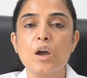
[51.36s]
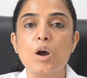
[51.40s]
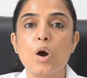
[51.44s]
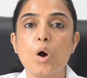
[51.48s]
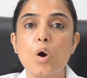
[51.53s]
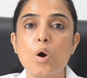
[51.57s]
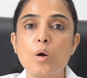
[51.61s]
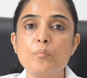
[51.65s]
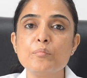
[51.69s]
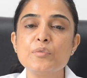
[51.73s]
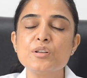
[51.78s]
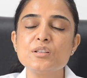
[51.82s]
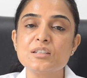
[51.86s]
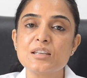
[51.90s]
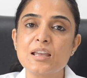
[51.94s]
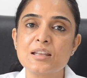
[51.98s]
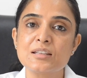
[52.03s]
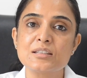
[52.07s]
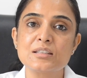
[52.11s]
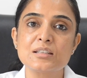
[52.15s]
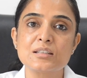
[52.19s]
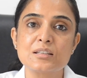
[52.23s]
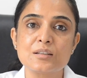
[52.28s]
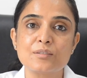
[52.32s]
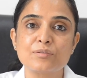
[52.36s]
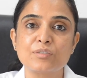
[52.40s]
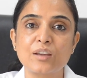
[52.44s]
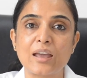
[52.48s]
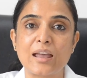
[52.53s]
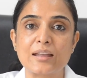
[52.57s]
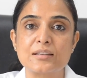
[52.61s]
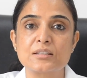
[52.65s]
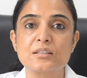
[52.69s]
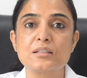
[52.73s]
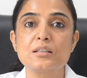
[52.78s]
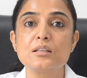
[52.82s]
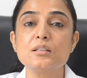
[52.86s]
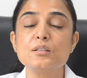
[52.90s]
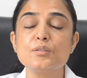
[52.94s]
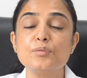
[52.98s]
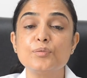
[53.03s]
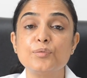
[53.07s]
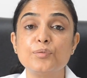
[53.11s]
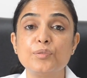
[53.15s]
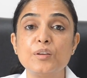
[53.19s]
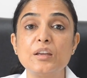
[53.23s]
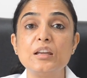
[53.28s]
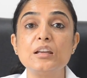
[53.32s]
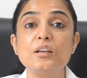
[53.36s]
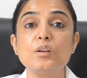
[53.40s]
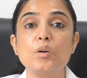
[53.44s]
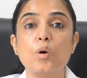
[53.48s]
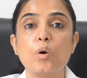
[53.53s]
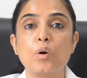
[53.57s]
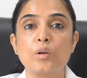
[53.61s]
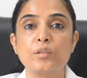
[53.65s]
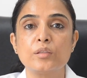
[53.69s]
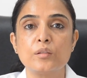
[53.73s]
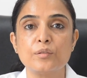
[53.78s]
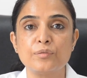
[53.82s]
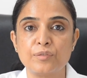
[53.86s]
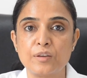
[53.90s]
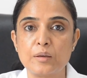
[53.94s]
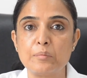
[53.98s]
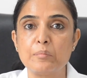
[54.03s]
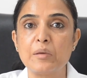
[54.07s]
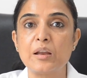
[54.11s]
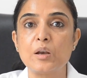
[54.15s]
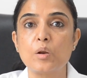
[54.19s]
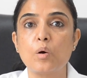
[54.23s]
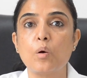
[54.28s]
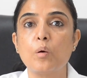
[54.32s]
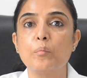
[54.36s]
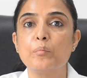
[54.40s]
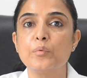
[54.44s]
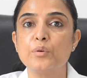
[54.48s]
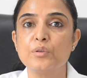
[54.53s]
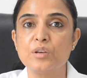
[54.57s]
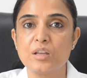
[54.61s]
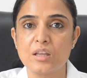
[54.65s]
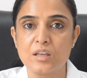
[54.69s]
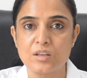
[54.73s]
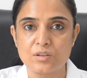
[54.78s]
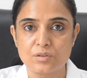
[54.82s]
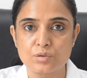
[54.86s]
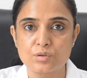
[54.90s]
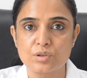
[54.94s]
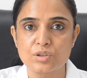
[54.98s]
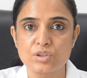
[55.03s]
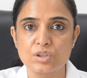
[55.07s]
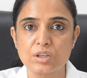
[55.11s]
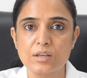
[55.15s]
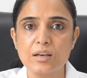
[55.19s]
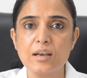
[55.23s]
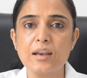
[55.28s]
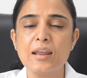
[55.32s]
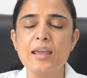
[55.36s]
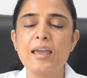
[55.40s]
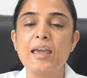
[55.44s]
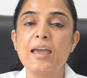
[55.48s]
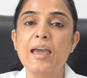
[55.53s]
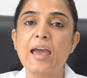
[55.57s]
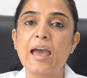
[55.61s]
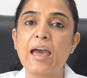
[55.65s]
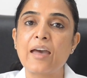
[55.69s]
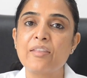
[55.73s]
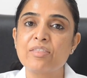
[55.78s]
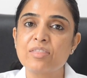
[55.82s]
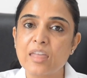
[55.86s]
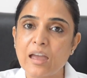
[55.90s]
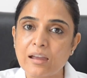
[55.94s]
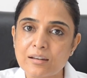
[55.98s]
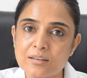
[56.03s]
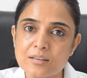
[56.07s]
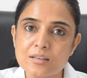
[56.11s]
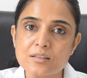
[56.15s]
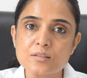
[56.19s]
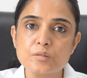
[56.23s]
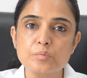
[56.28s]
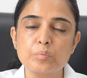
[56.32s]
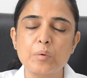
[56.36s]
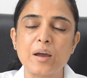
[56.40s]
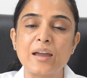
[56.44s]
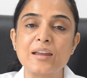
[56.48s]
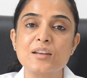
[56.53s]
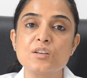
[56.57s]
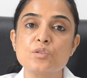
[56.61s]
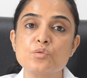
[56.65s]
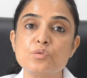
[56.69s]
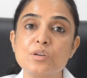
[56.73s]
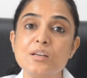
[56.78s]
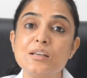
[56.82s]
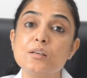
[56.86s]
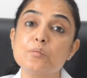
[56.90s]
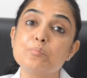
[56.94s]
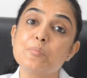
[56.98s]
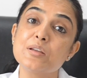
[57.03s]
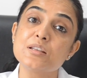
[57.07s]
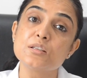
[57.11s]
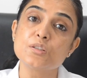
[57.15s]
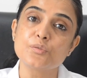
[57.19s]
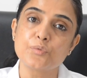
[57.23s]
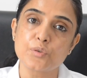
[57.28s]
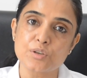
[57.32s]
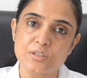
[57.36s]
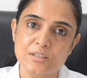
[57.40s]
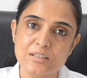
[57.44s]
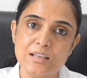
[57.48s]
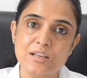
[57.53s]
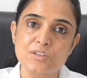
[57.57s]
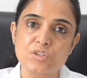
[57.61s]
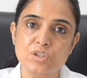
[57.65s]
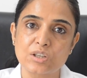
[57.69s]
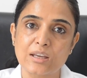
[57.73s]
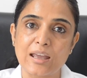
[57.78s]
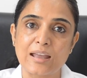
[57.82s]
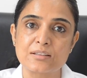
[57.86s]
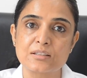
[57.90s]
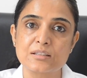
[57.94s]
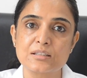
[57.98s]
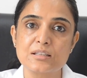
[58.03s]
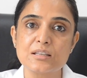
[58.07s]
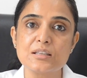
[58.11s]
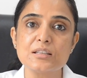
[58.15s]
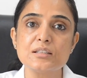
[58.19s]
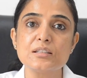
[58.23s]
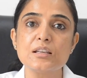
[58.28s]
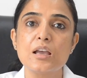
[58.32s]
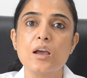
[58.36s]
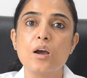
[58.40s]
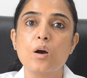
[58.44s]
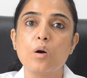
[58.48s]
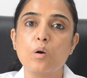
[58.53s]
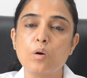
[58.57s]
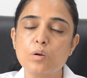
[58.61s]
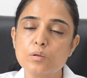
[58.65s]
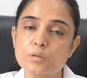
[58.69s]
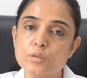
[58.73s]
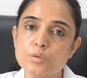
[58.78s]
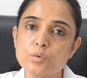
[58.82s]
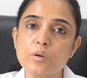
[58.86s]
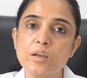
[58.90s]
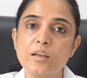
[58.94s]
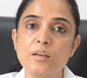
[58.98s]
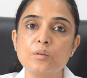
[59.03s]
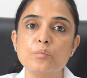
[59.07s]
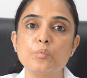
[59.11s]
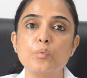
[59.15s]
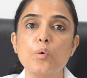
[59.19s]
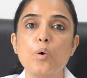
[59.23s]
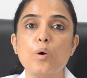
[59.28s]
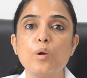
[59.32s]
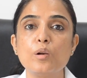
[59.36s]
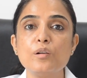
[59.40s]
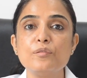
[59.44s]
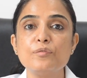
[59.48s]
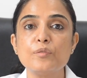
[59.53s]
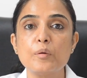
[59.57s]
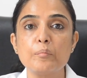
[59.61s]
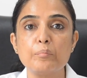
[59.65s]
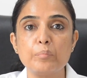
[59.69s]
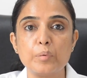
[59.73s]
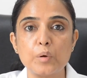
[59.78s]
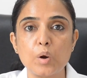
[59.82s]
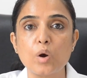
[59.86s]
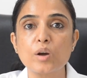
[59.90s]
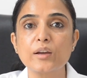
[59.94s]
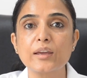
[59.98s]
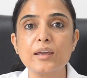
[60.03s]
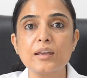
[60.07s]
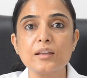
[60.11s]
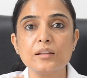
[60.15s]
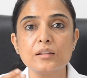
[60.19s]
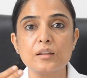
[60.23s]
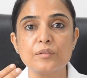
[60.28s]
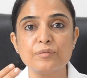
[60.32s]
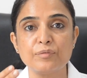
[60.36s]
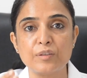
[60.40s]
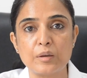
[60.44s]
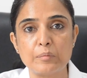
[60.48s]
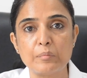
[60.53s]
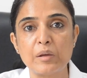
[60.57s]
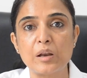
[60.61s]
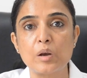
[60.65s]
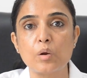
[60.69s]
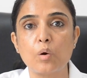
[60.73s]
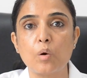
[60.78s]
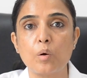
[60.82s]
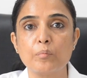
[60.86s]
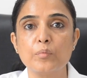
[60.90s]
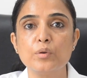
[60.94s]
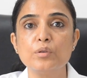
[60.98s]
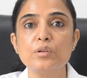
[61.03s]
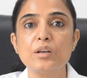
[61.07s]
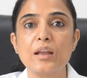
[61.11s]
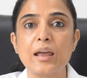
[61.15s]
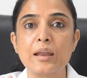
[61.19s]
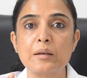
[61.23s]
Hormone sensitive cancers feed on the female hormone estrogen, and that is why treatments for such cancers also involve blocking the female hormone